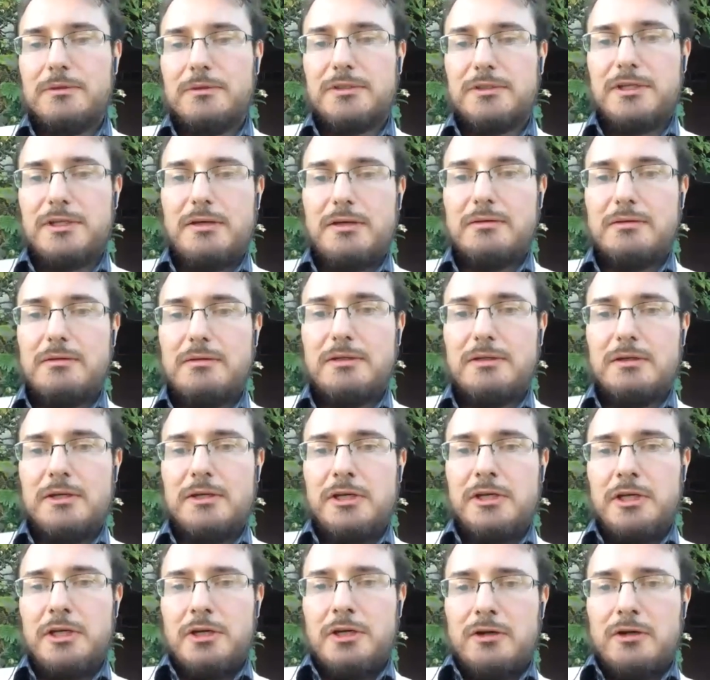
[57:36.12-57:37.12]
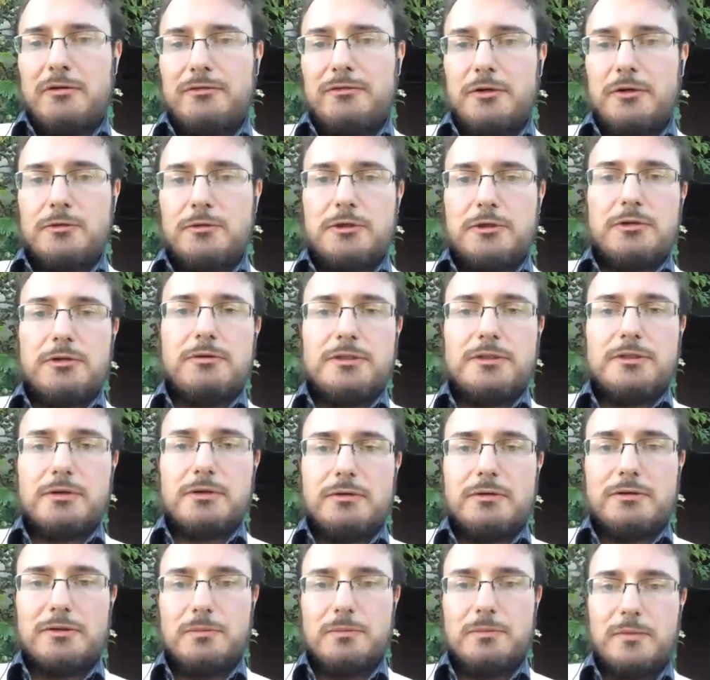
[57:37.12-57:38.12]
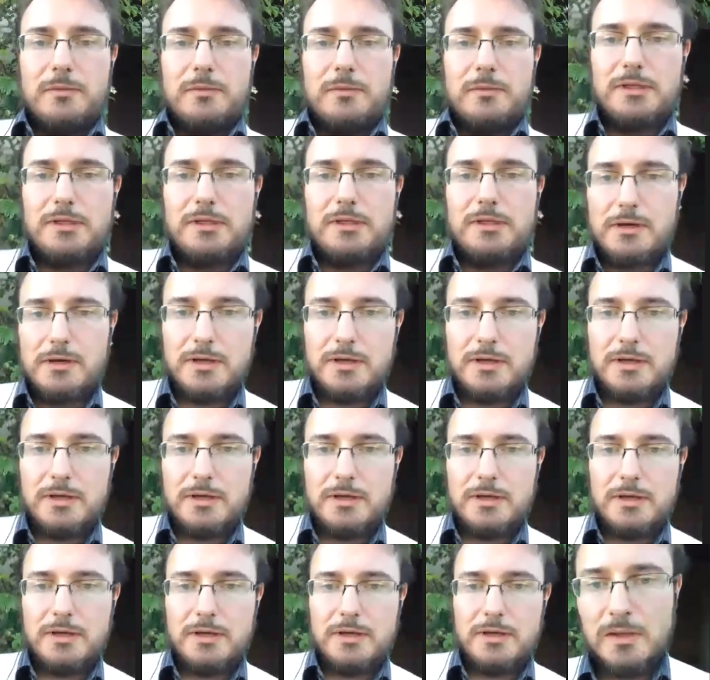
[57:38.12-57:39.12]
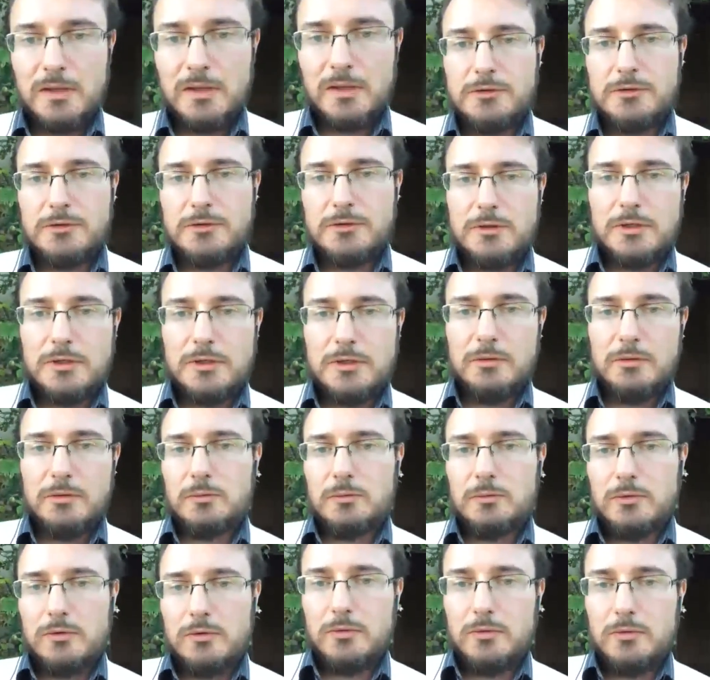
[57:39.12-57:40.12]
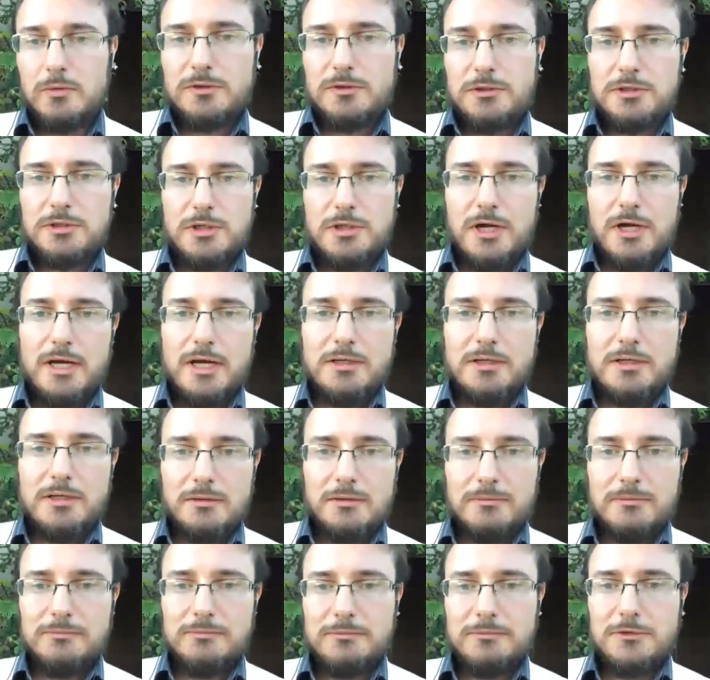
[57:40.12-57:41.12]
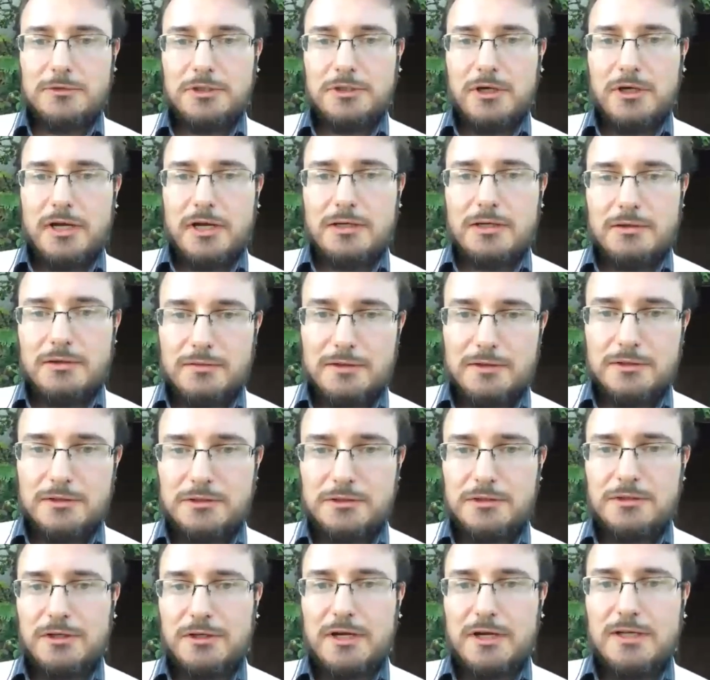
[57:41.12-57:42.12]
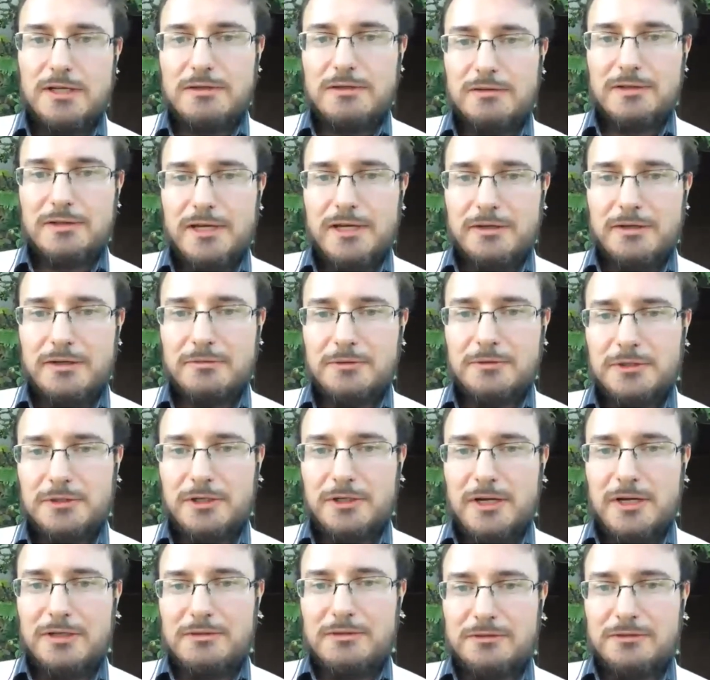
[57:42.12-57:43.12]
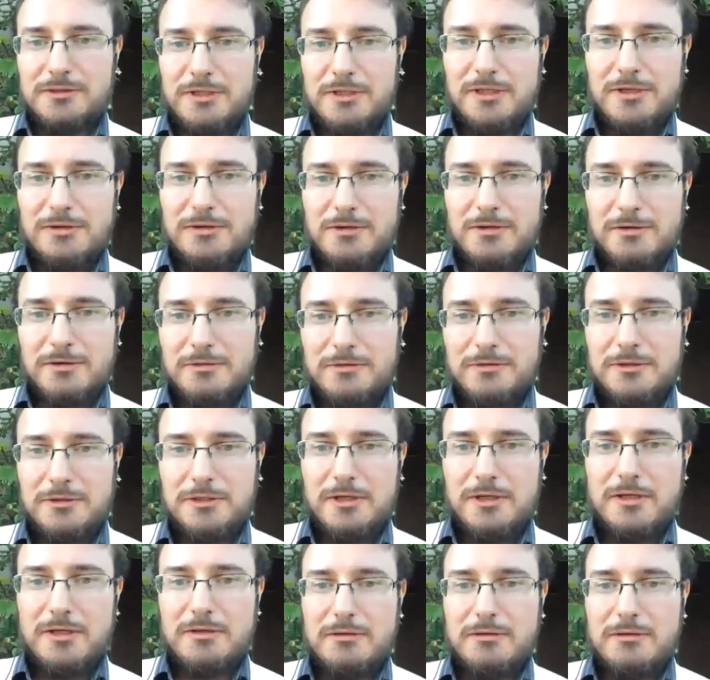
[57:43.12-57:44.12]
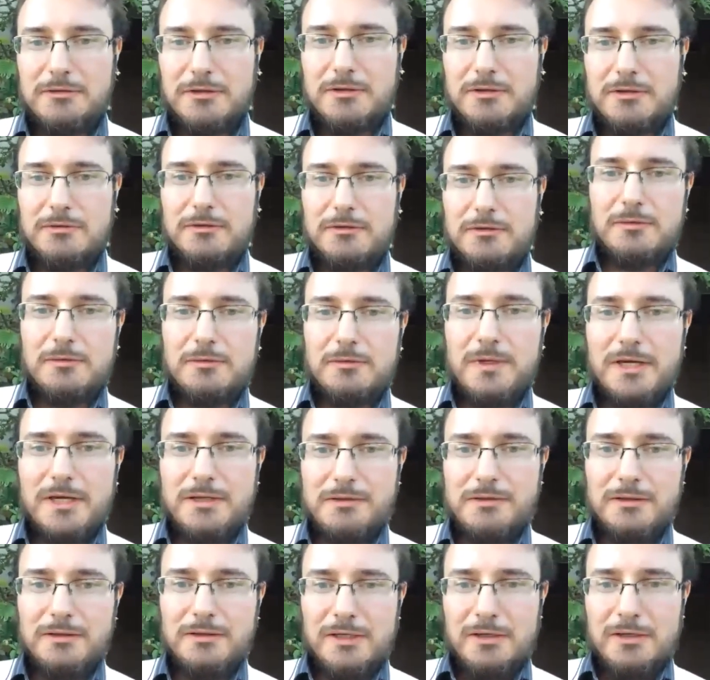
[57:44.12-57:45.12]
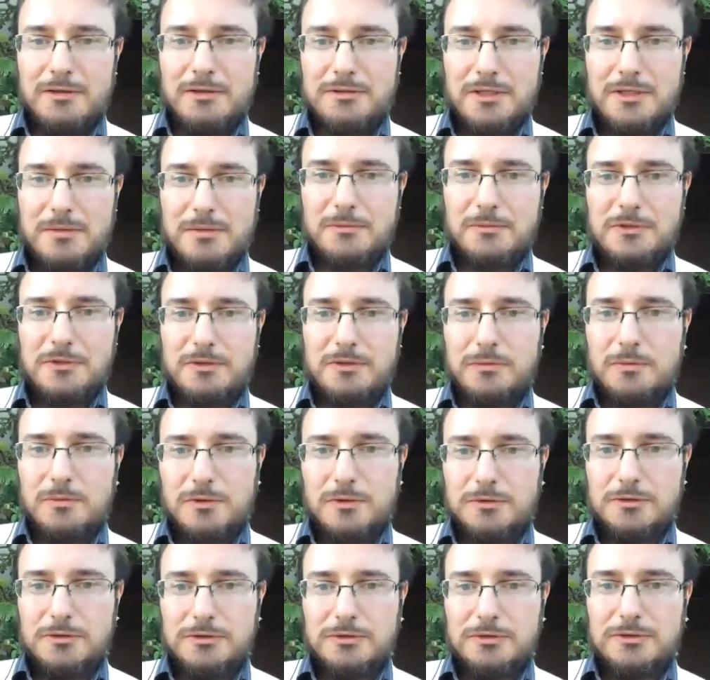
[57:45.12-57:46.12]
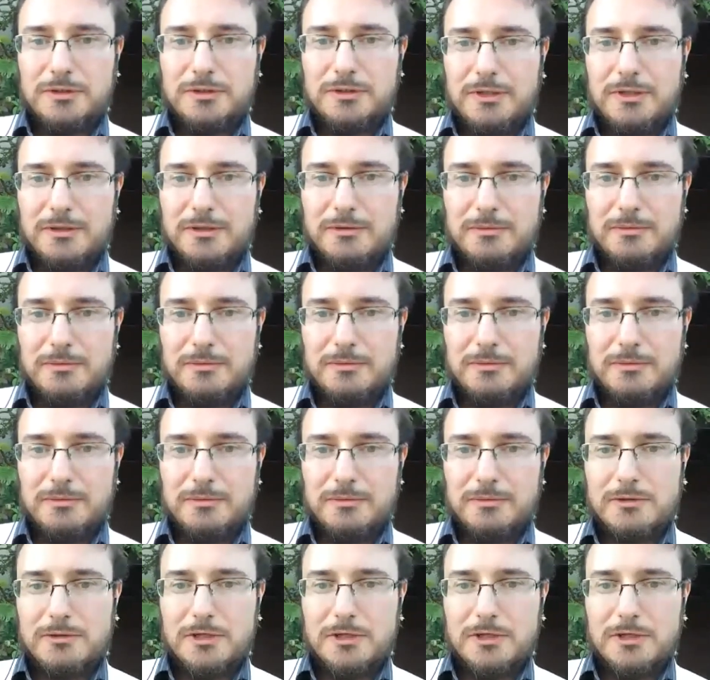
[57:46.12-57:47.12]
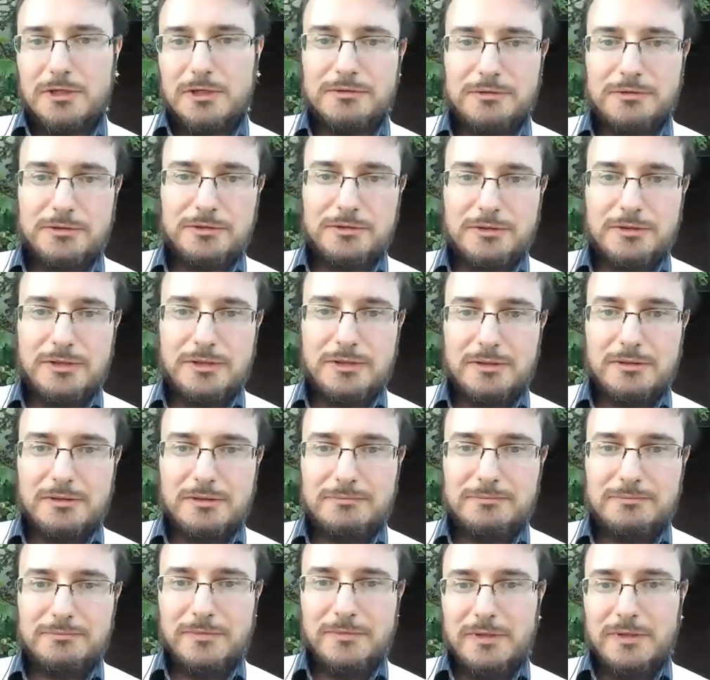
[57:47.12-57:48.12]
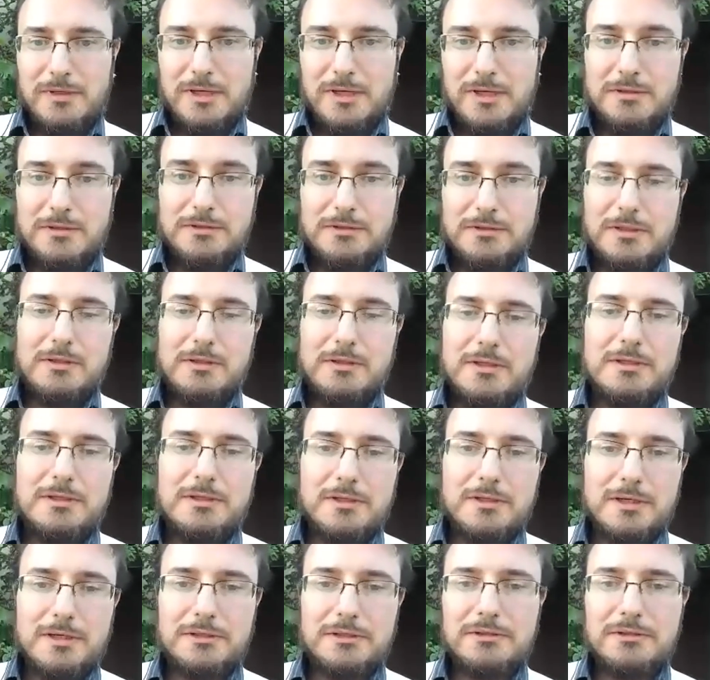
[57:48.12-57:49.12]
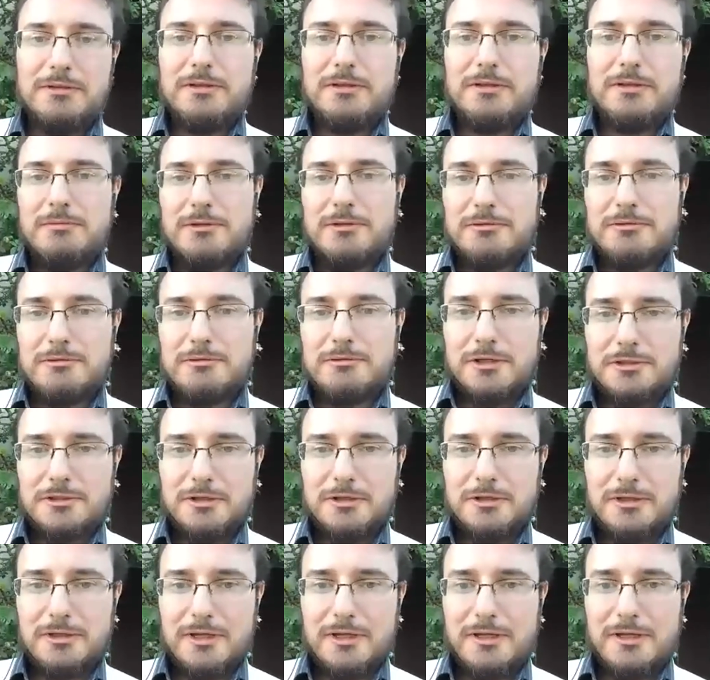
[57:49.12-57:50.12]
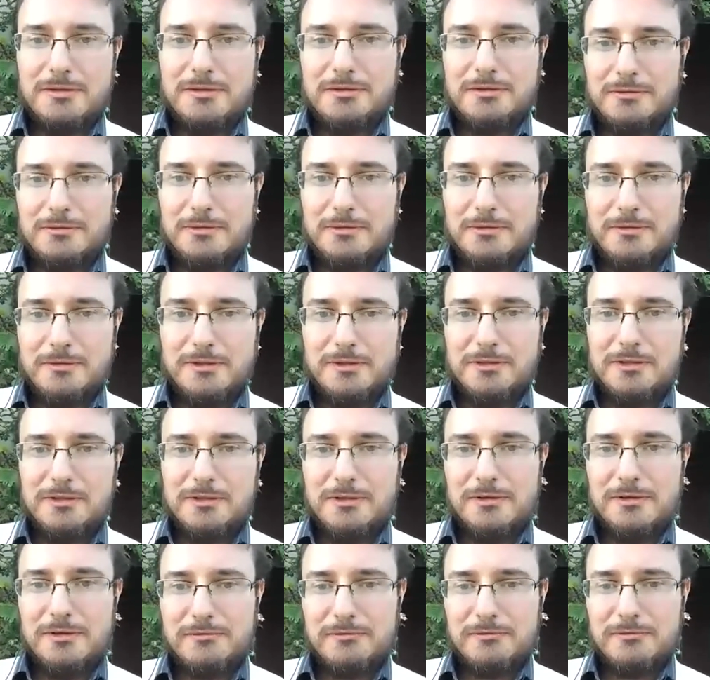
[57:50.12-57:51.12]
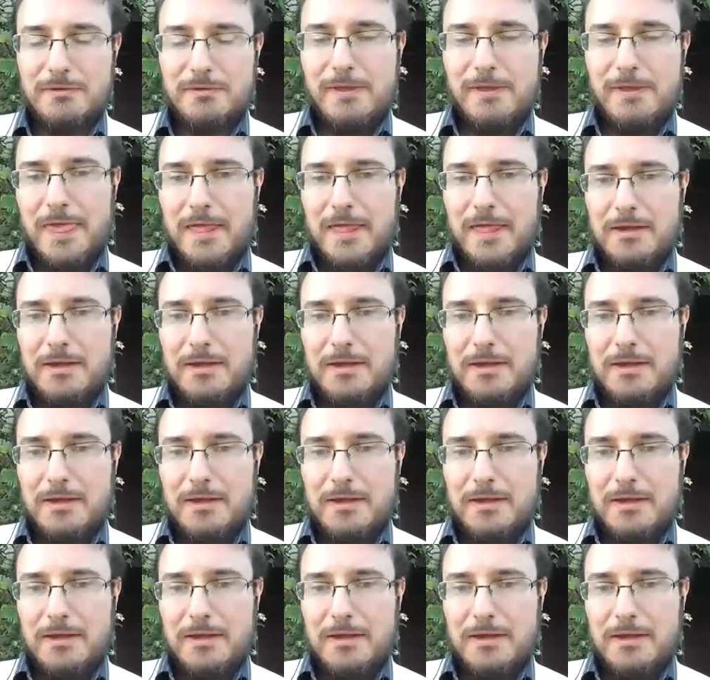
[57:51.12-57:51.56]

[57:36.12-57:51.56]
so I would say the future is going to be um, a new Cold War with China. China this, China that, China's here, China's under the bed, same as it was uh, with the Russians, uh, and still is actually with Russia Gate and all this stuff, mm-hmm.